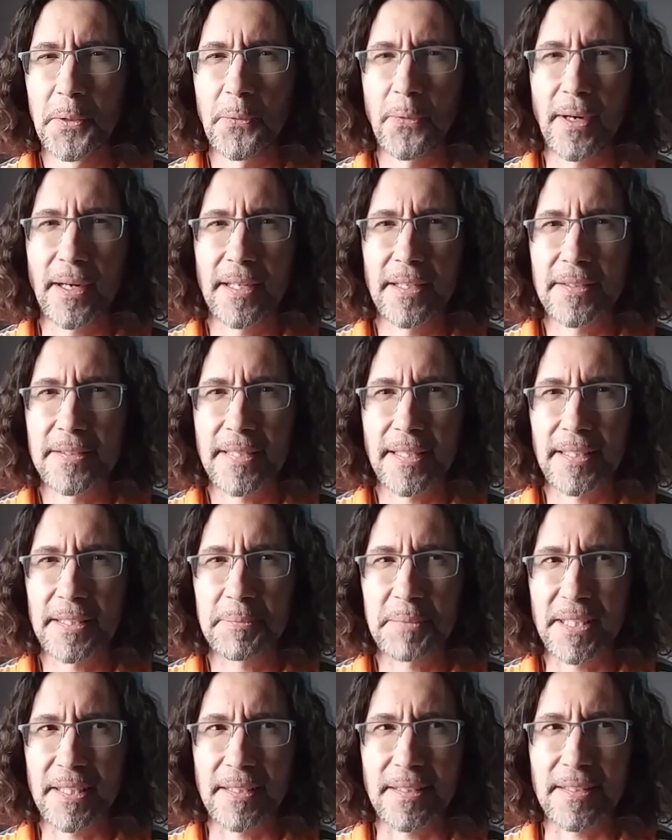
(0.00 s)
are you telling
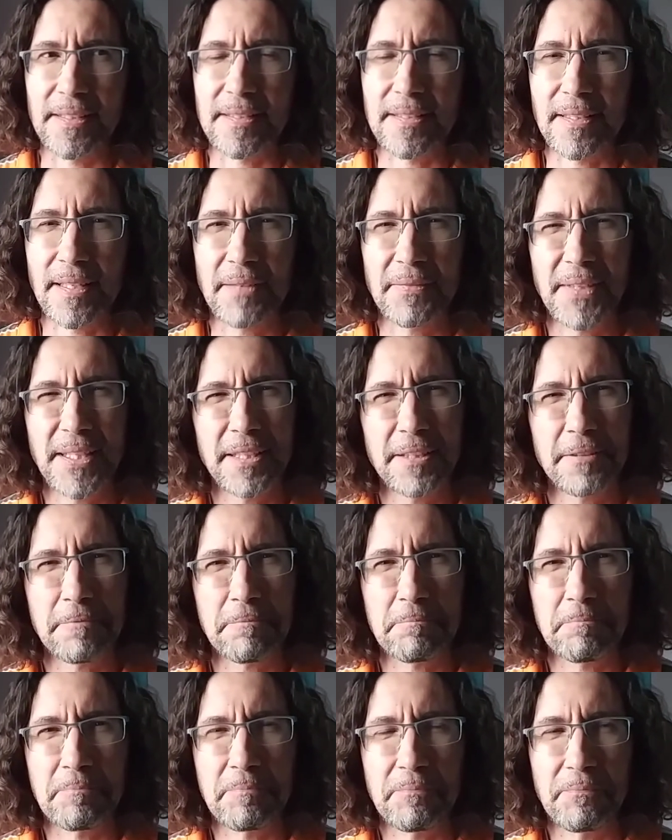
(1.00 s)
me this? I mean,
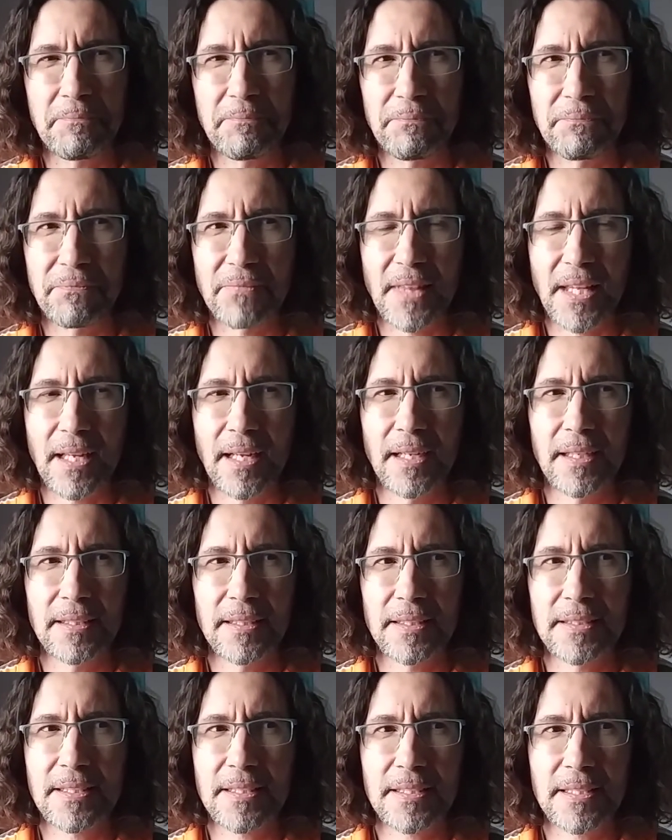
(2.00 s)

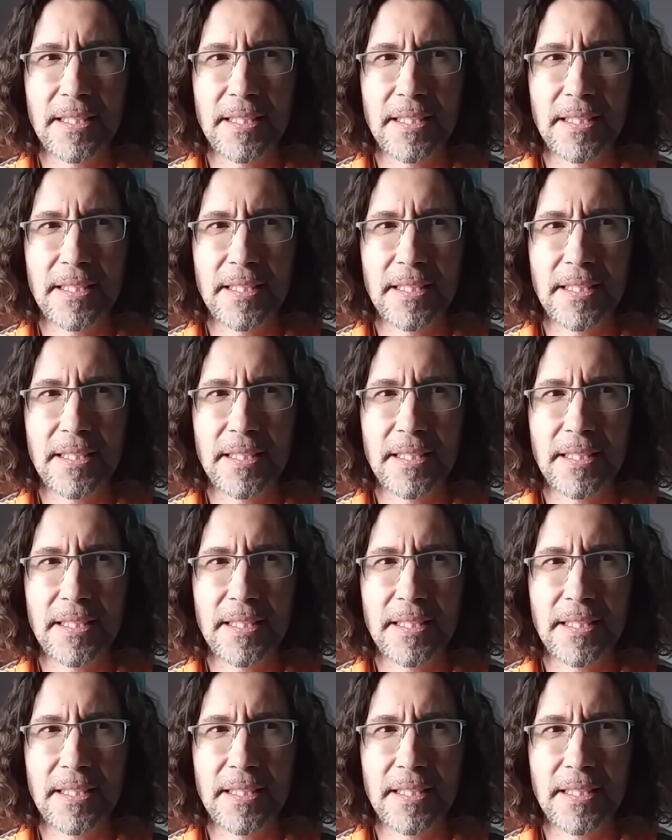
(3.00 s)
it